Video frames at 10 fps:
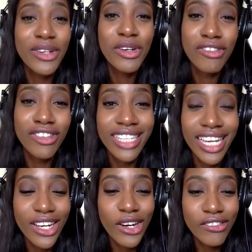like, where am
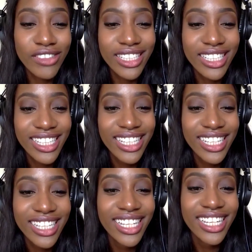I going to die
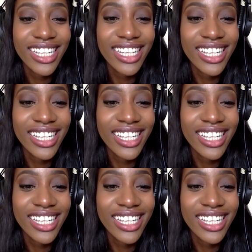comfortably now?